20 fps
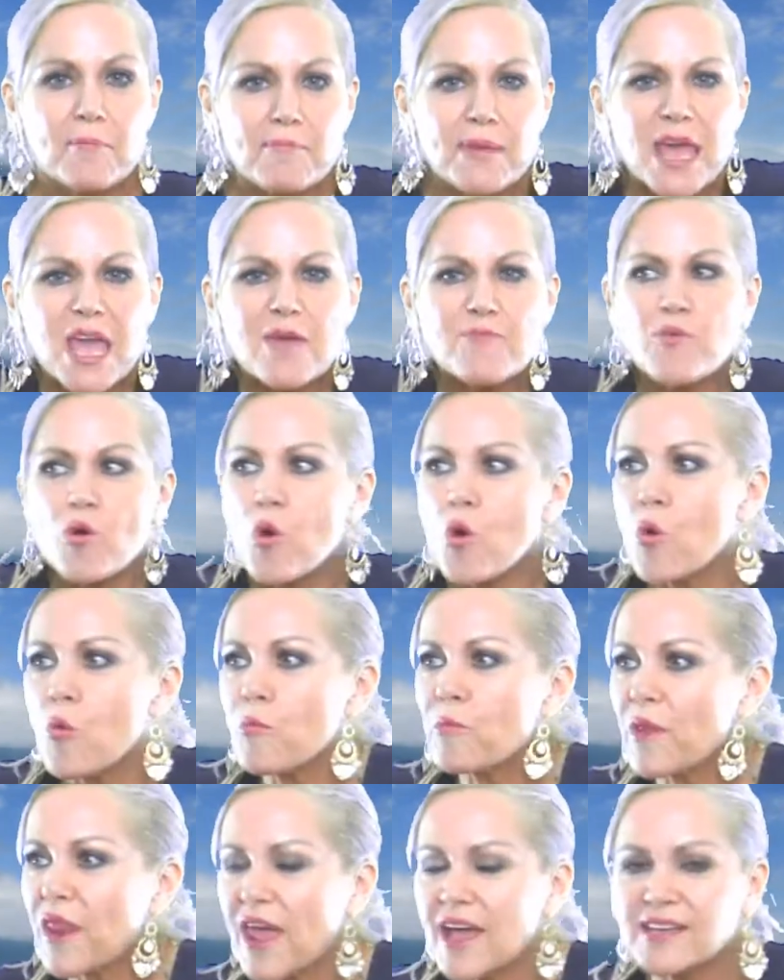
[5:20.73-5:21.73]

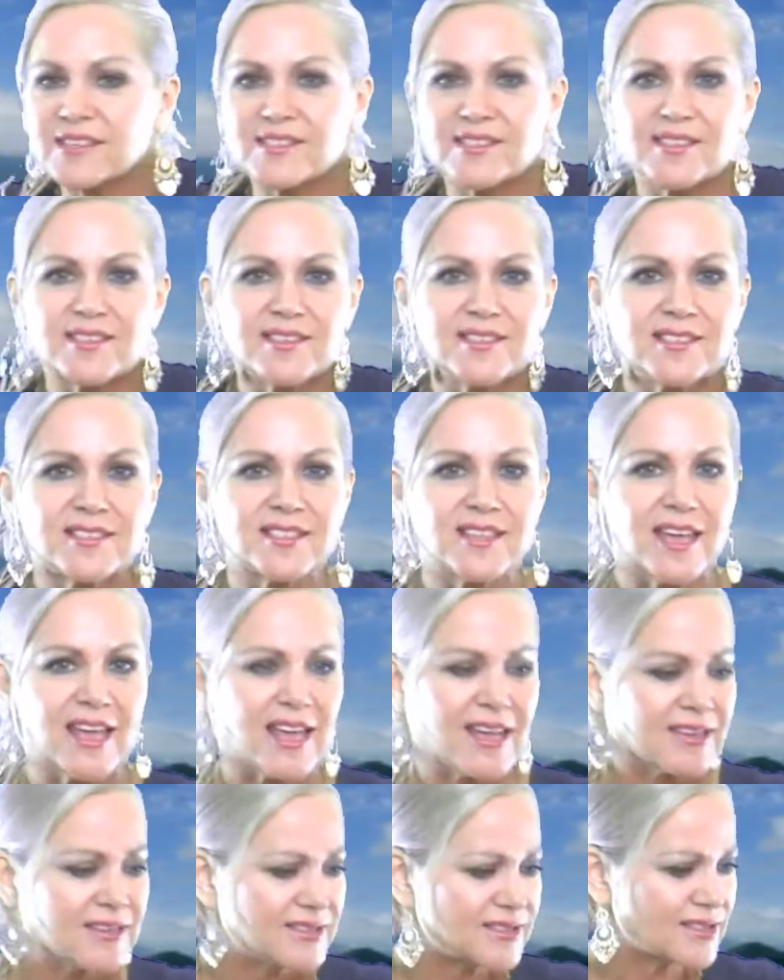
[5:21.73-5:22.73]
People, places,
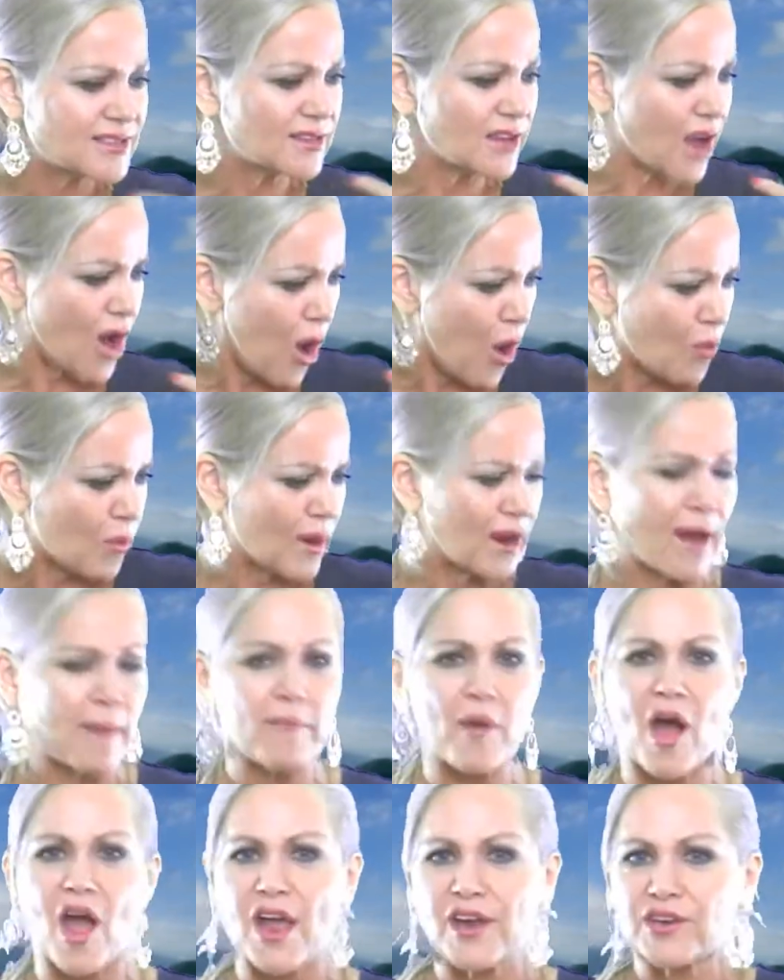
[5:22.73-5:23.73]
things. Oh, when I
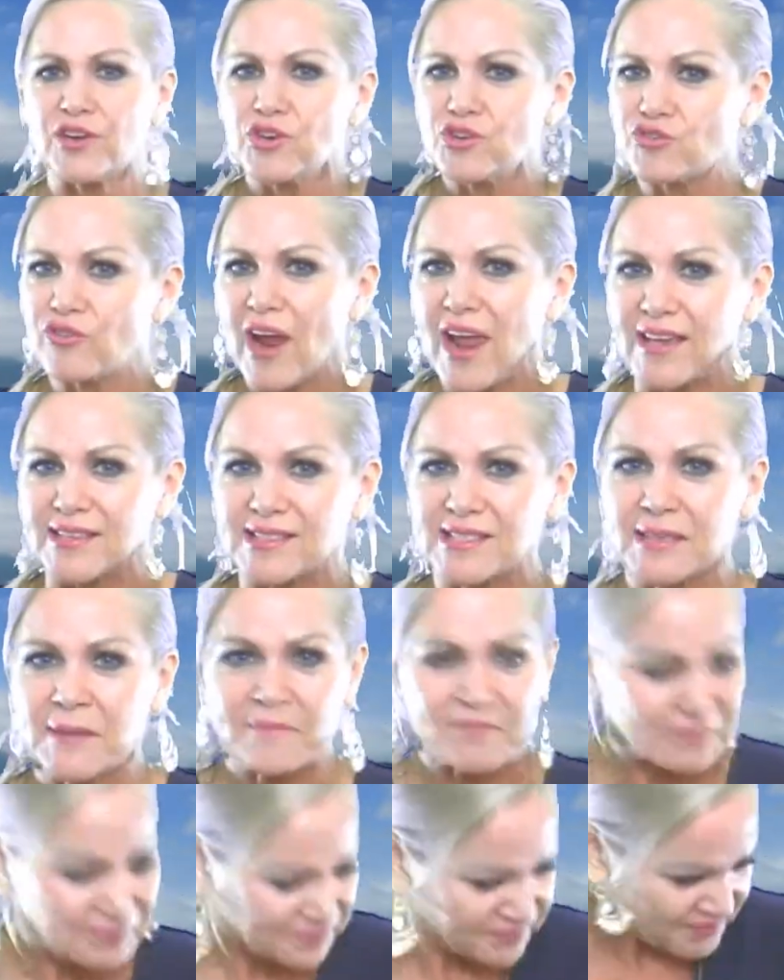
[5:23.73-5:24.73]
buy a new dress,
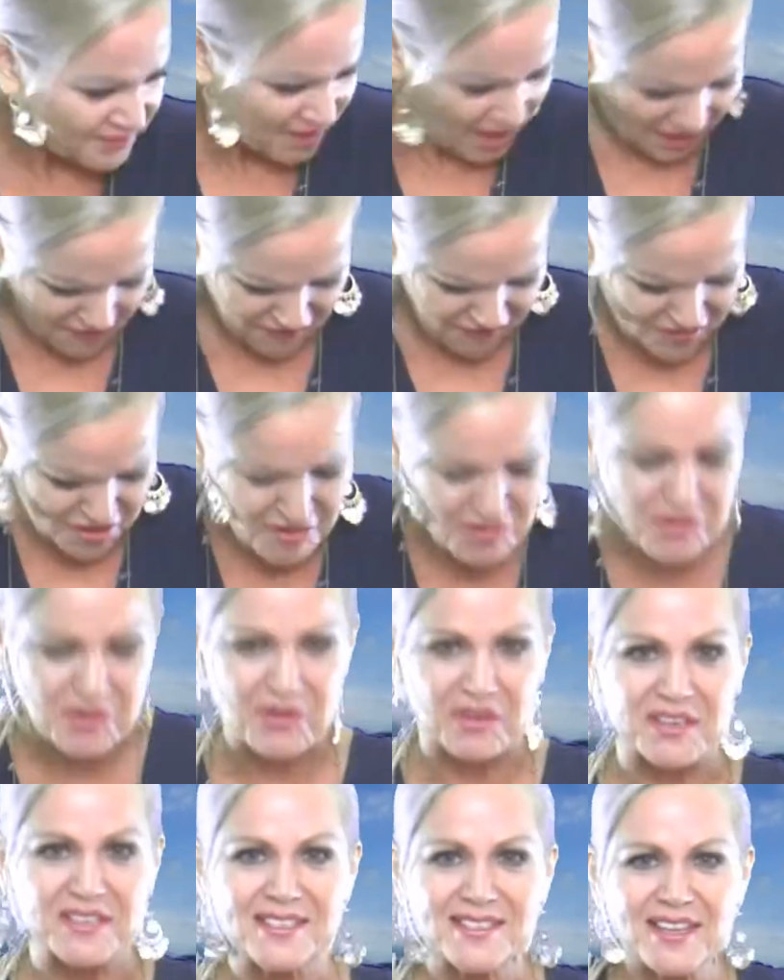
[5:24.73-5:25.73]
I feel
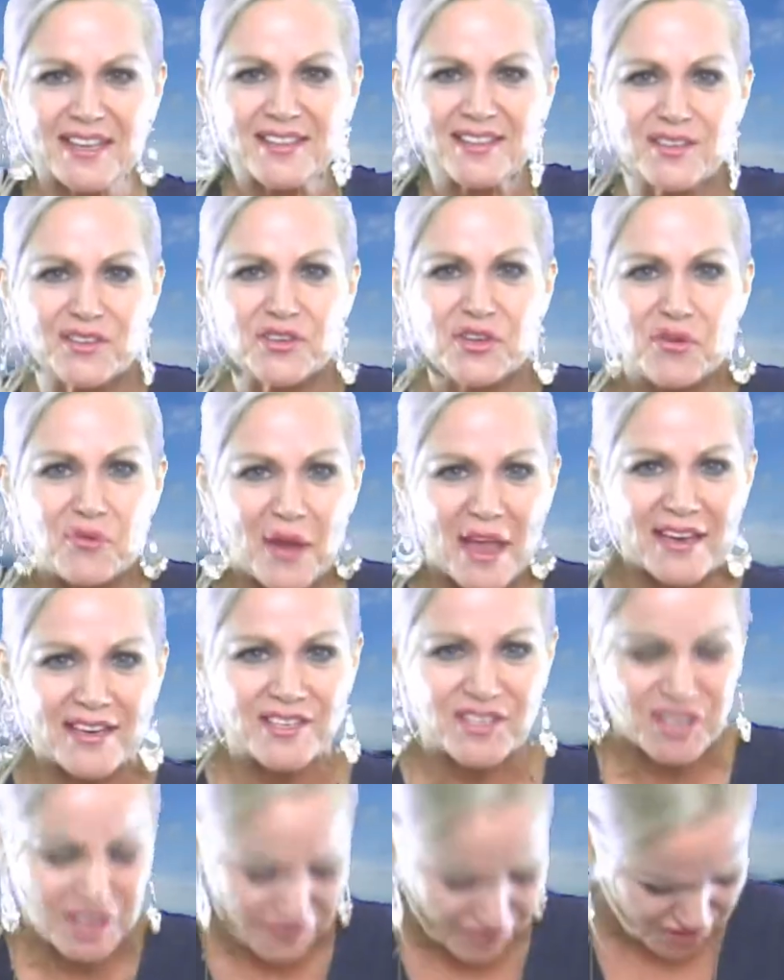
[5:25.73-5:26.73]
good. It's like the new
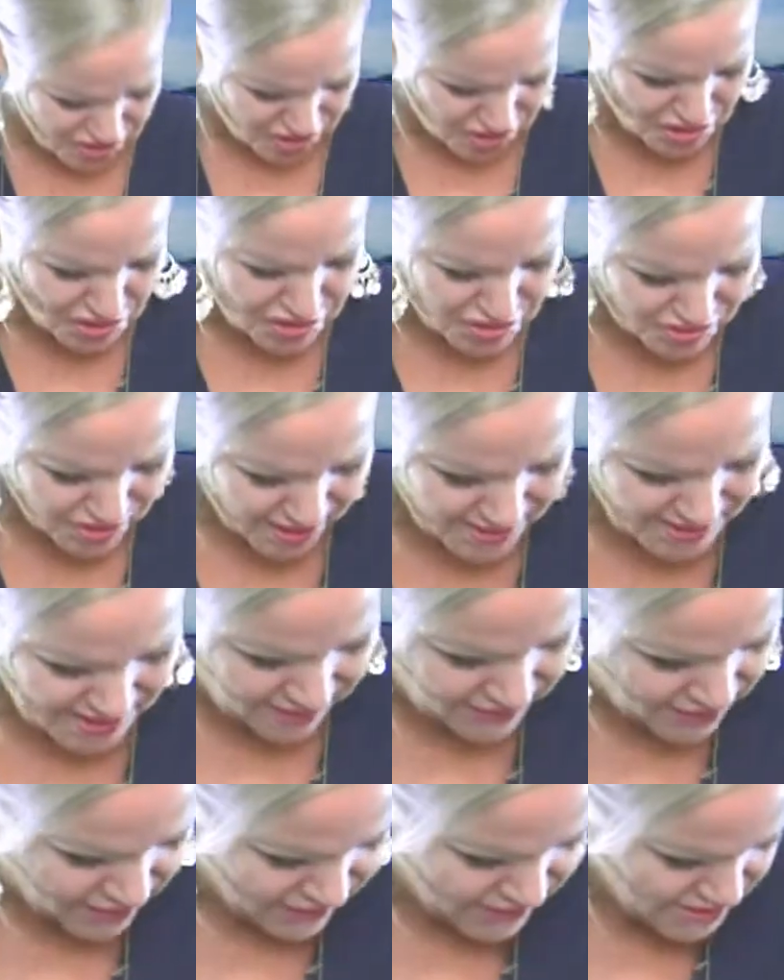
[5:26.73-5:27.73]
energy of a new dress,
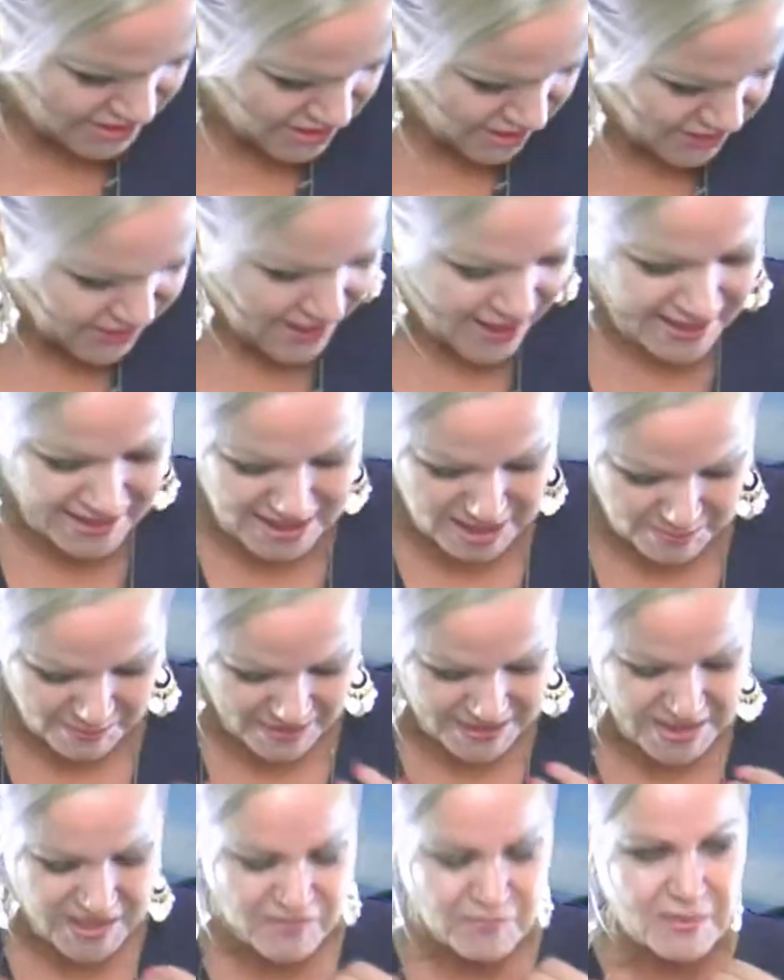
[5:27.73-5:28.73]
even if it's not that
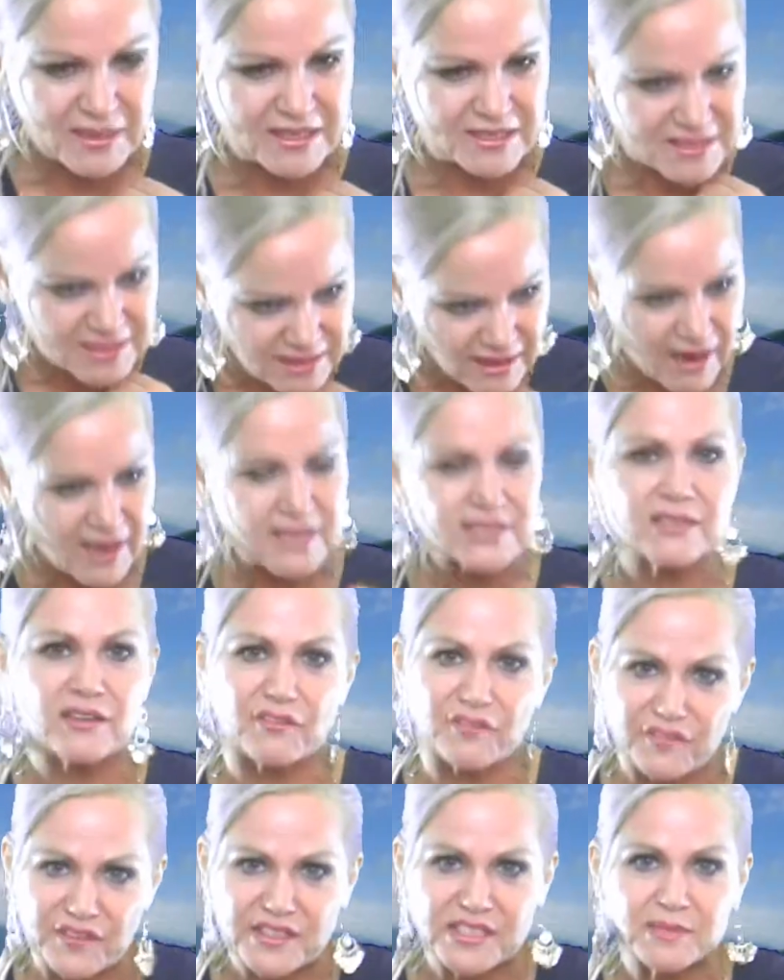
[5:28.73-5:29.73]
expensive, but it's nice,
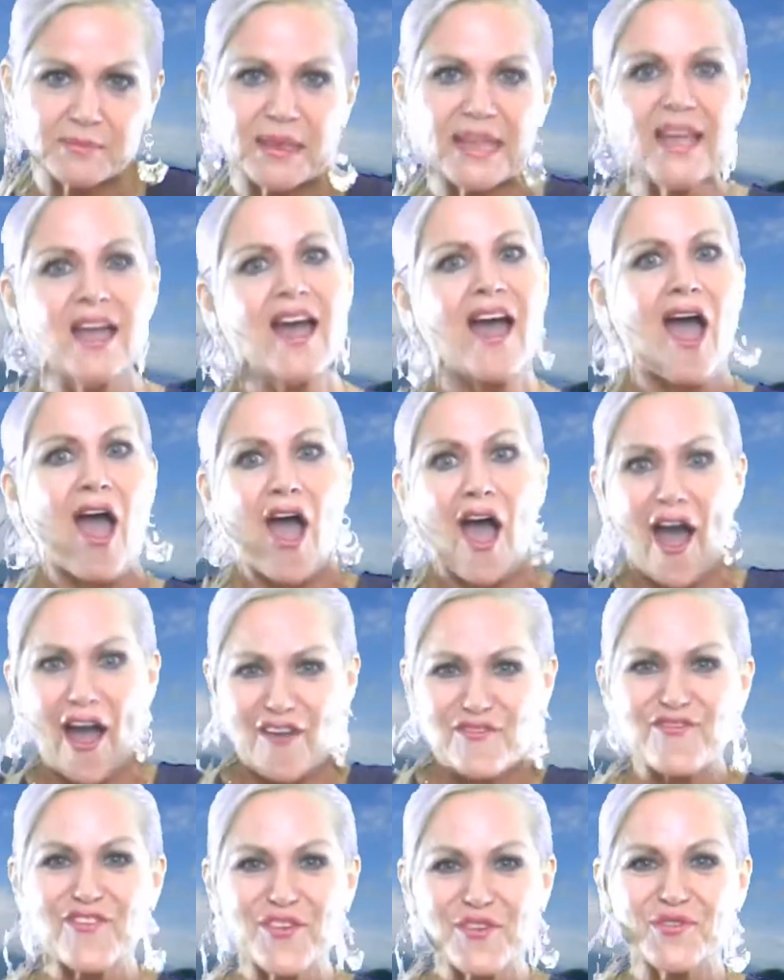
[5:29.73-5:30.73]
it fits me.
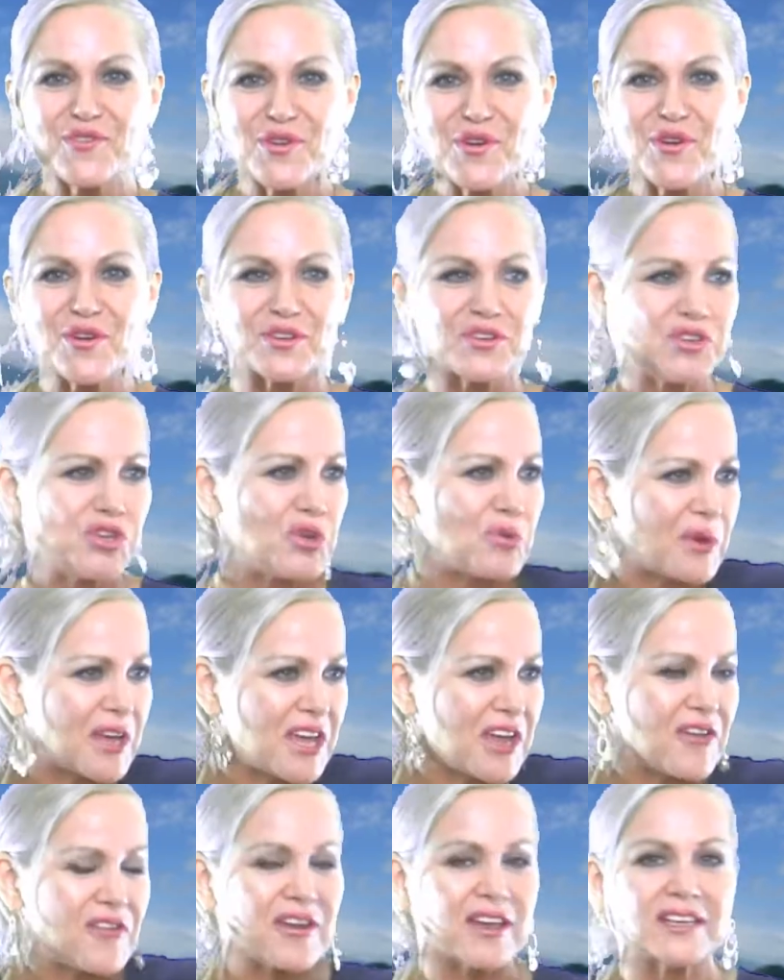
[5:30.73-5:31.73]
I feel good. New
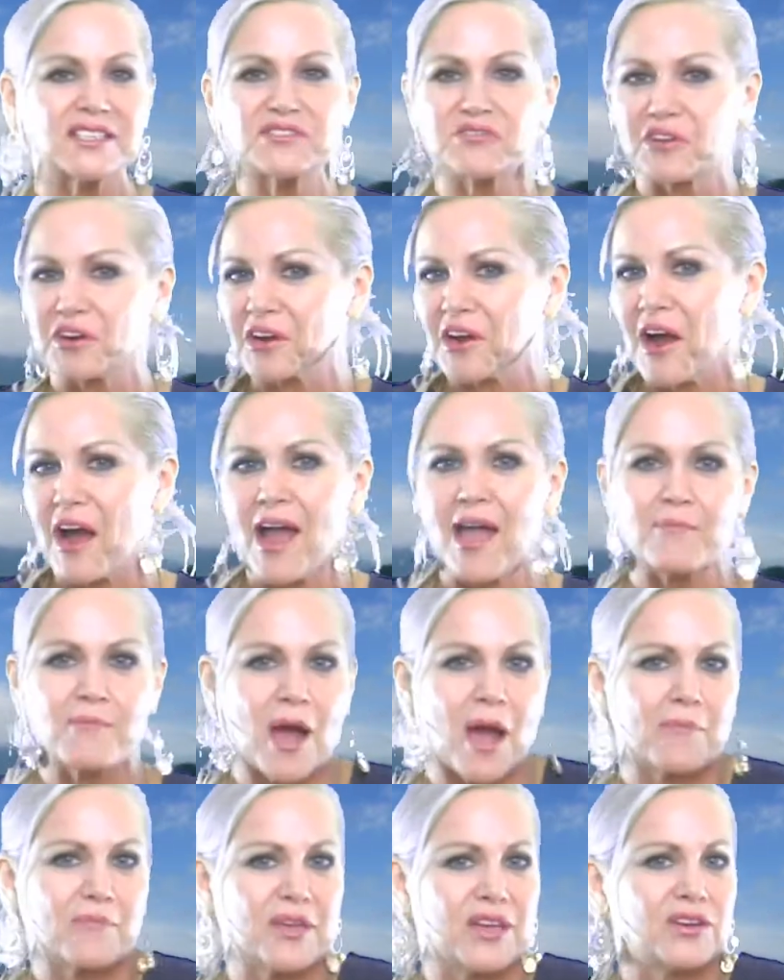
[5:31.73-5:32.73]
earrings. For a guy, it
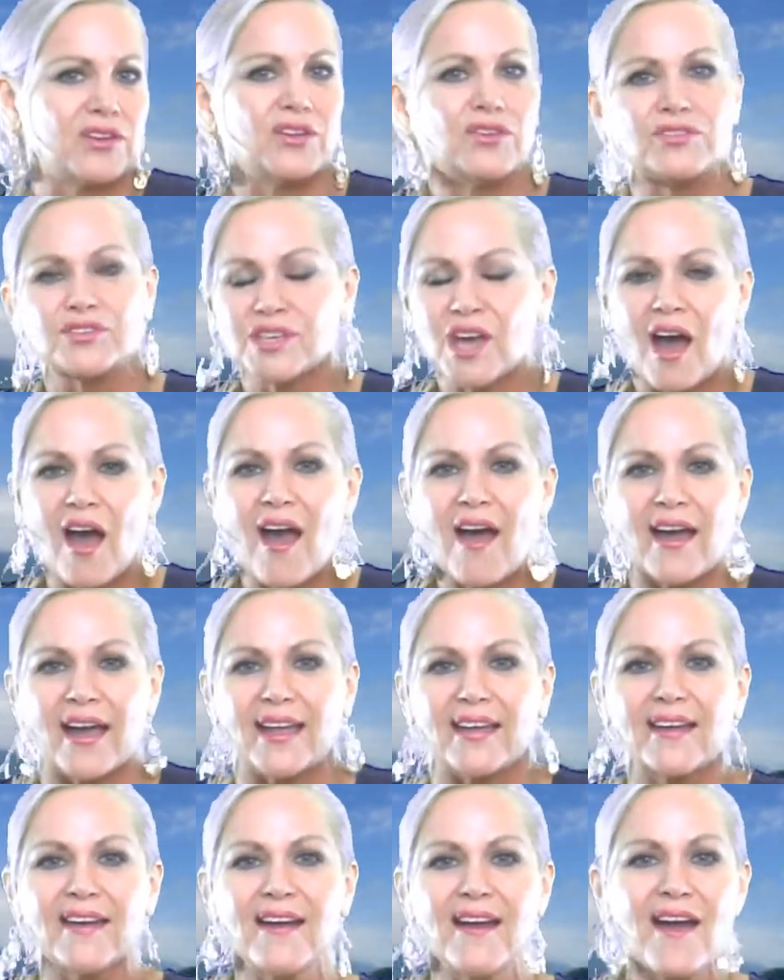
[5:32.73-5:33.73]
might be a new
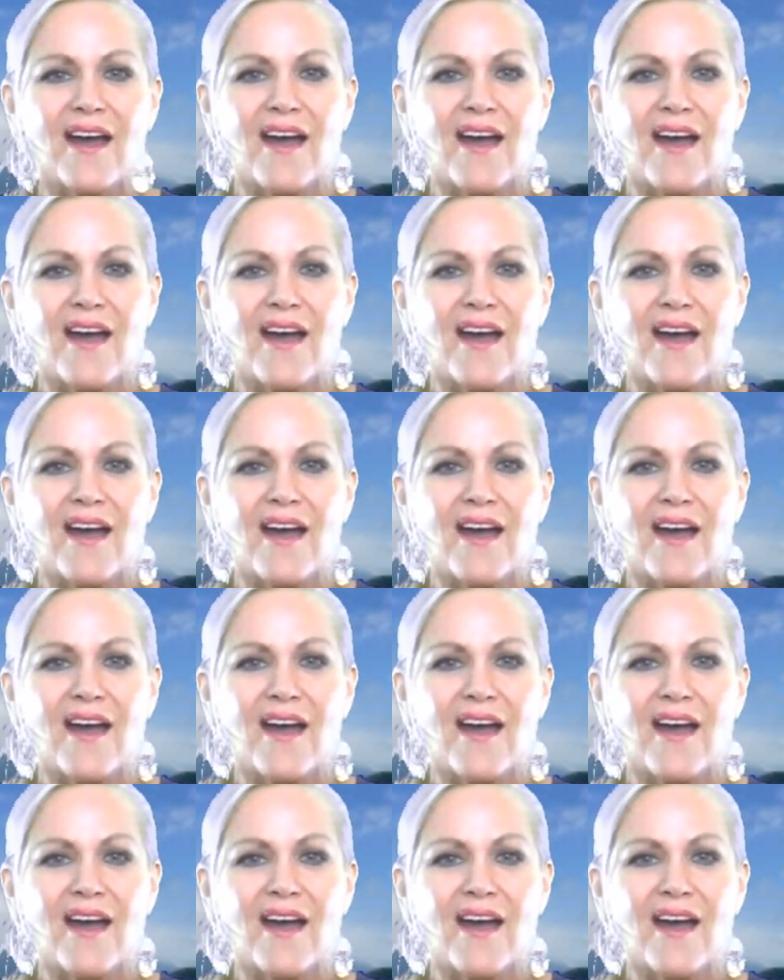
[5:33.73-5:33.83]
tie.